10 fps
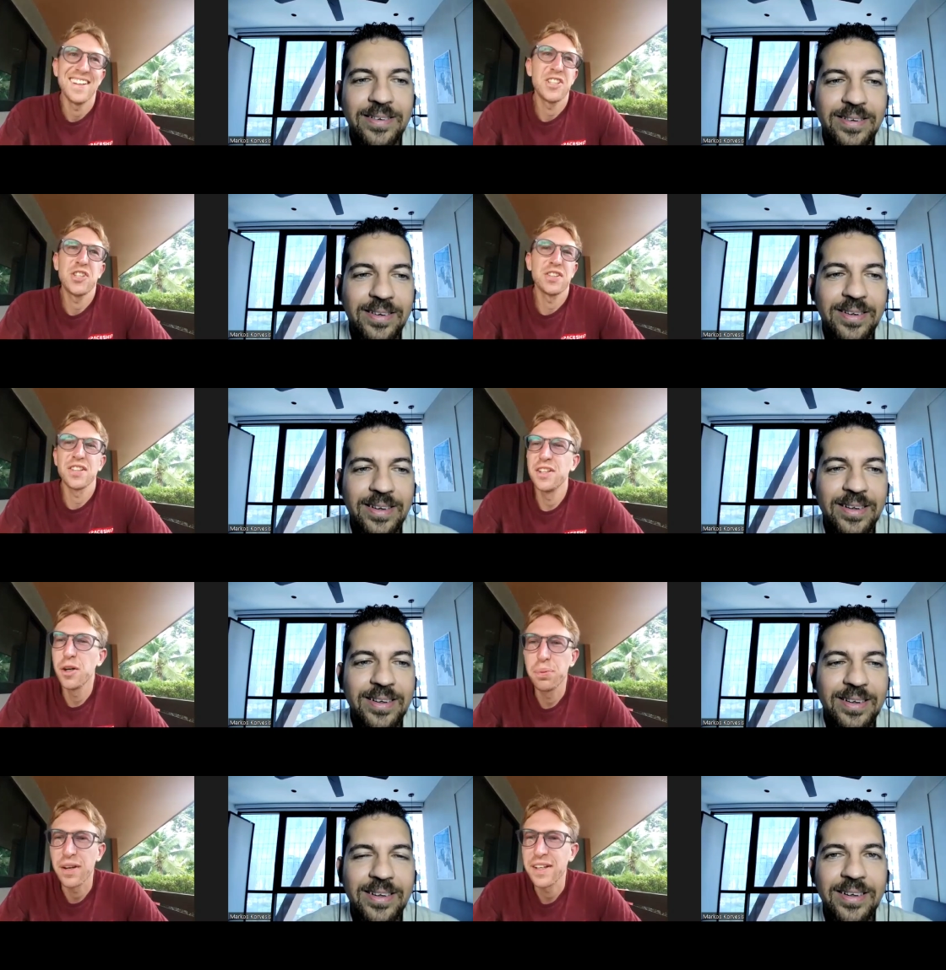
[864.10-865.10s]
Speaker 1: it's just a
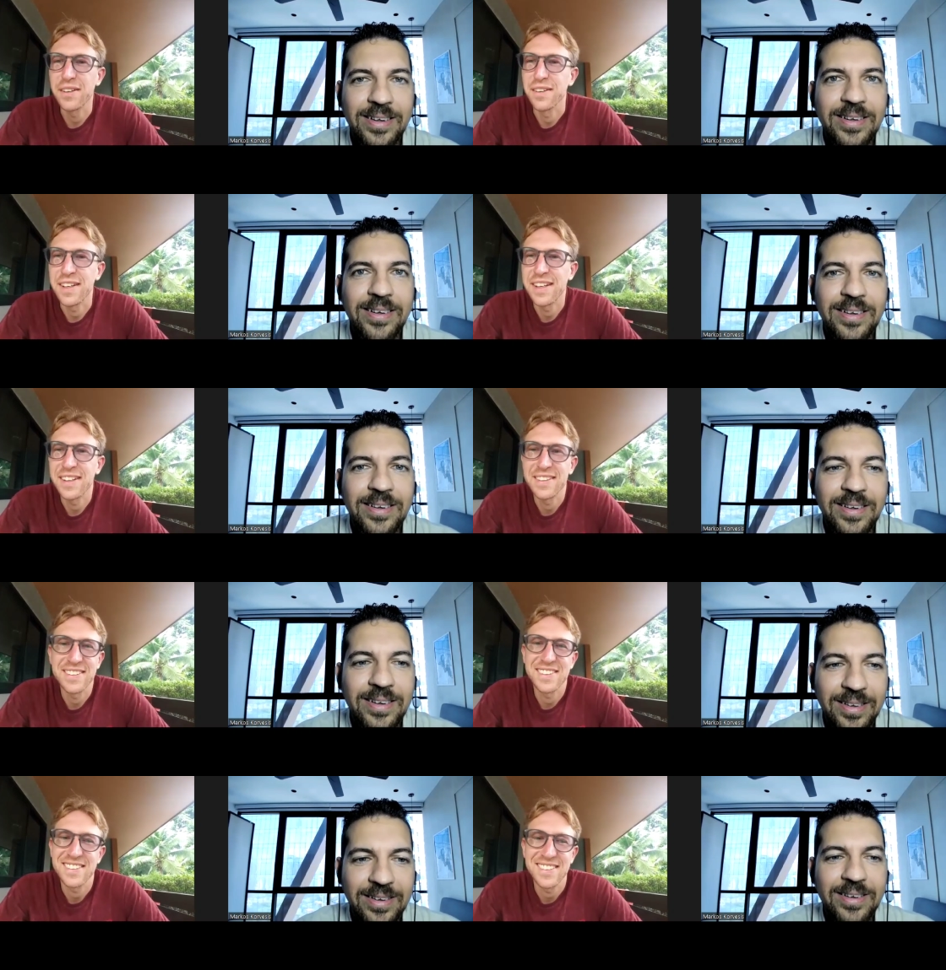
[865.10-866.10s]
no brainer, and
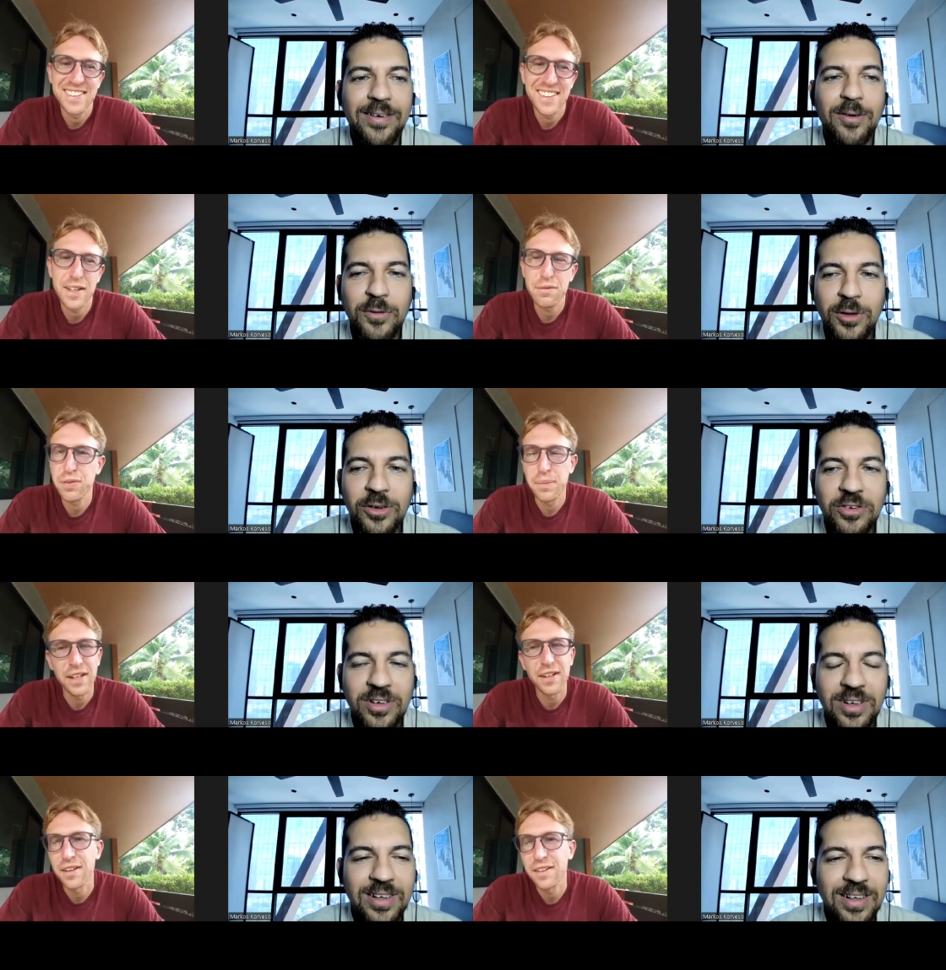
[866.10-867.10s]
of and course. from
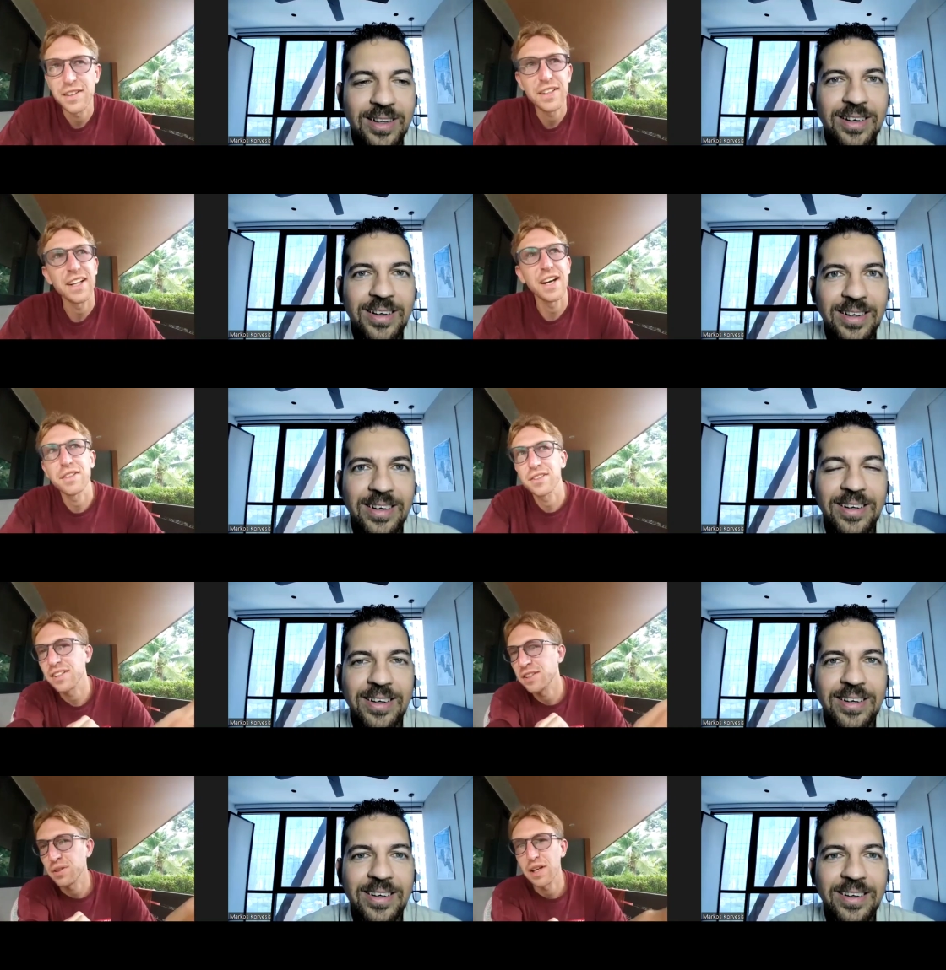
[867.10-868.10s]
here you can
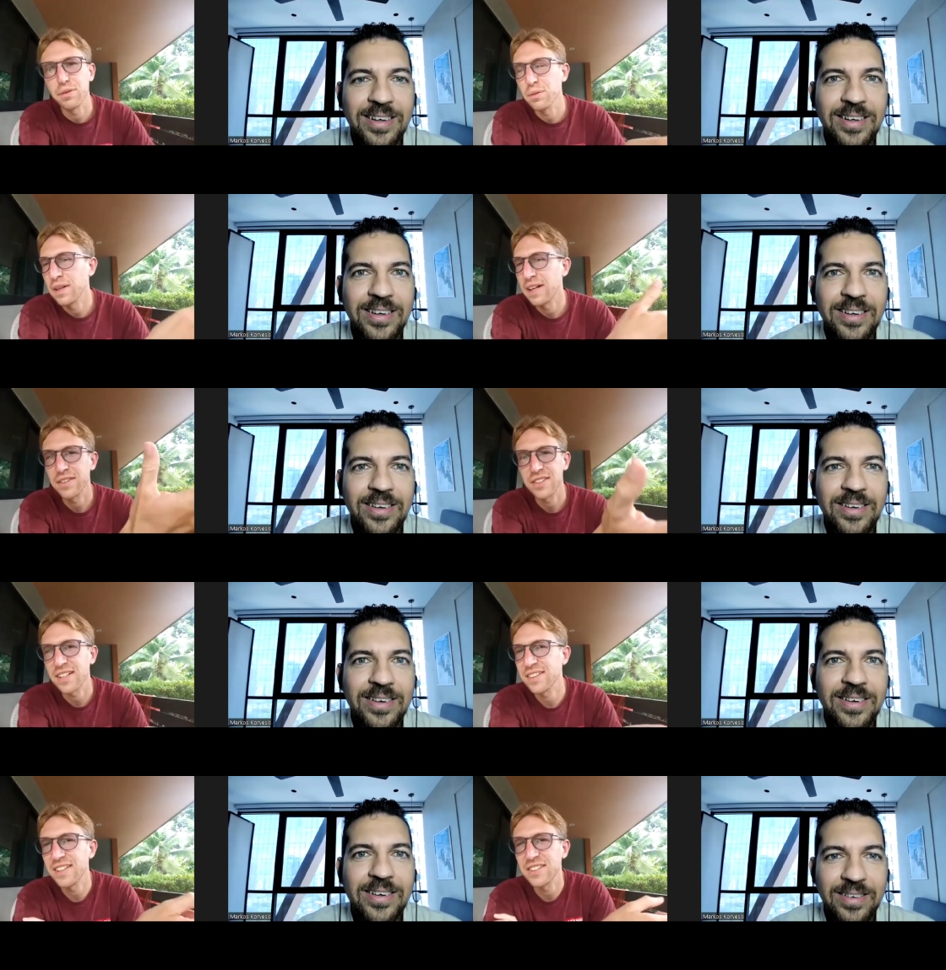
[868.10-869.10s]
obviously travel around
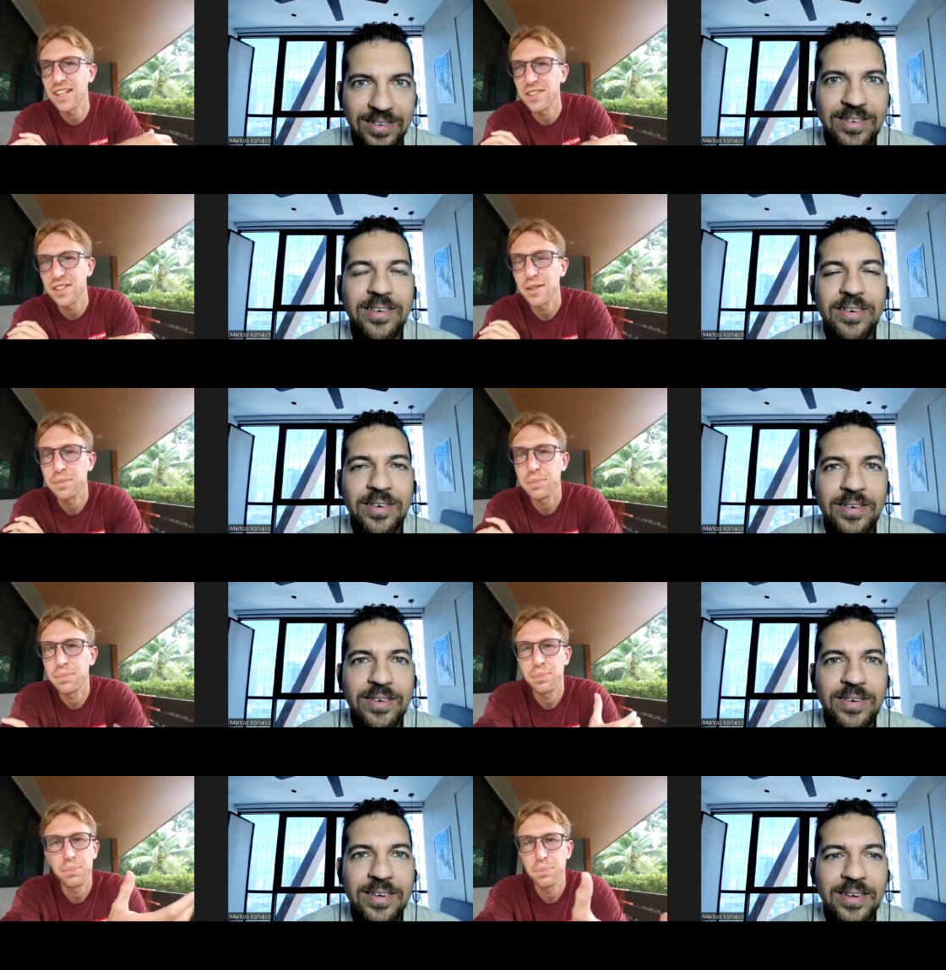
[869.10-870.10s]
Southeast Asia
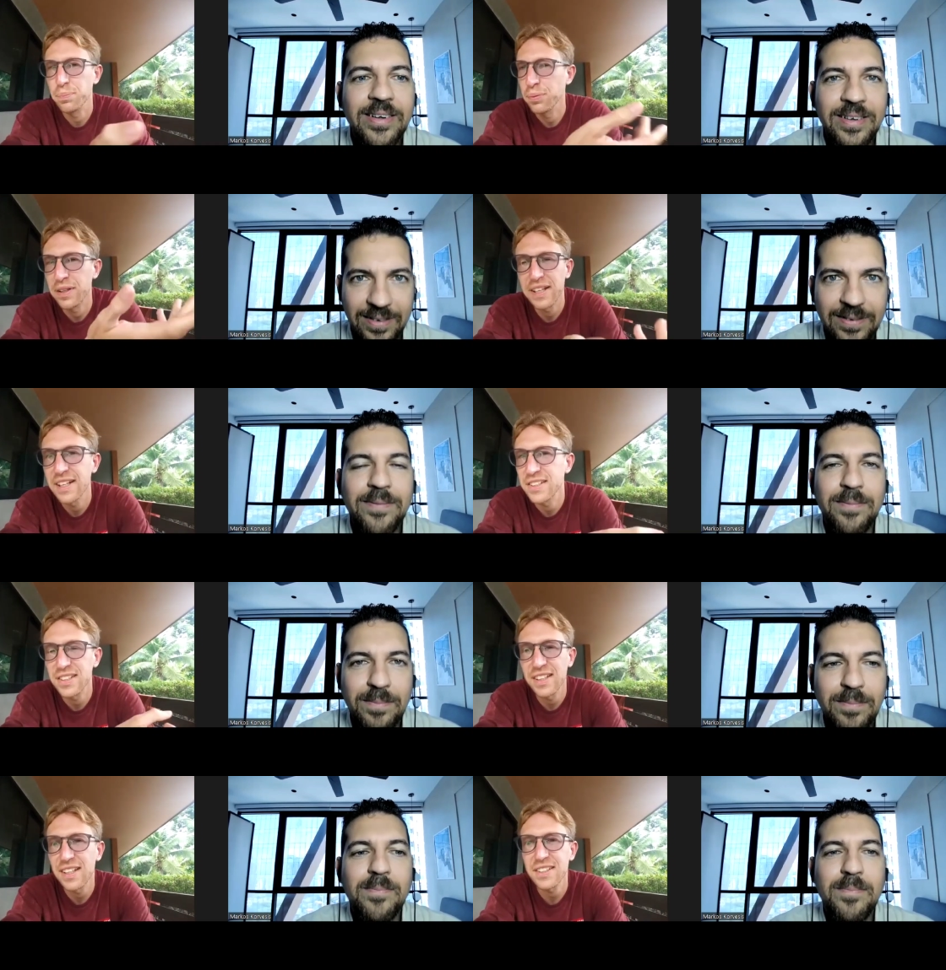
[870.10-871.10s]
pretty
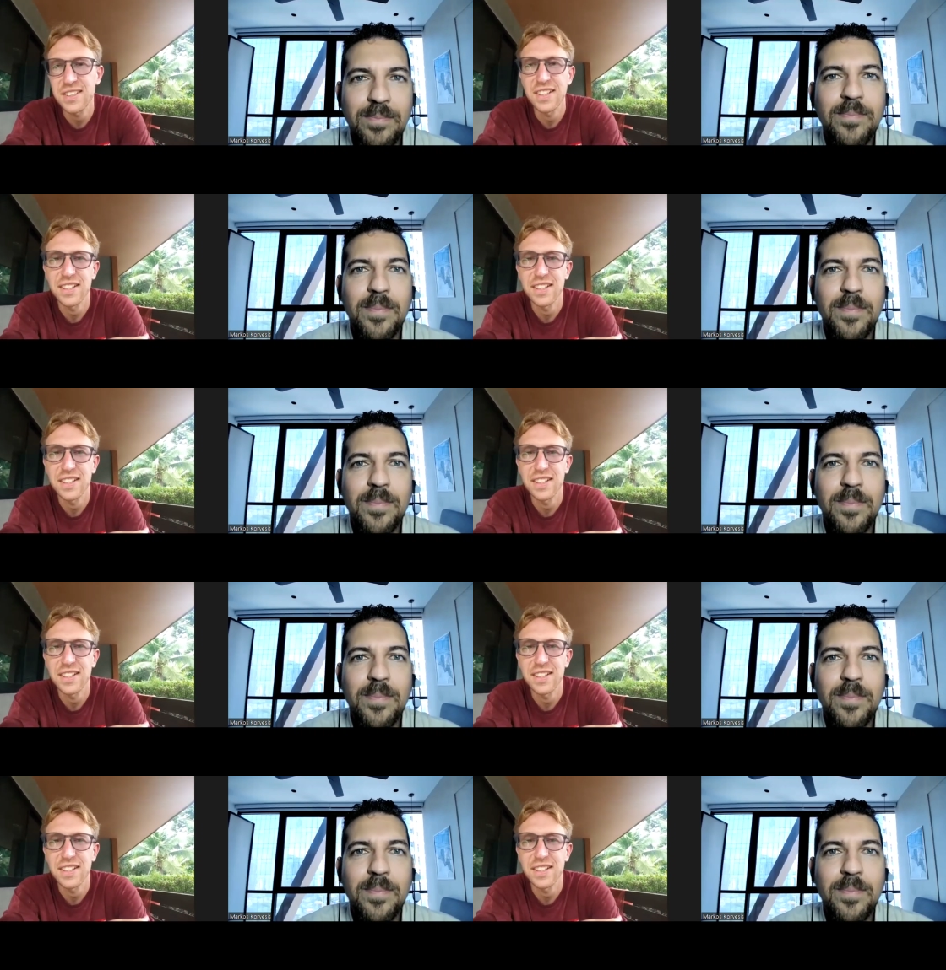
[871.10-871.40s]
easily. It's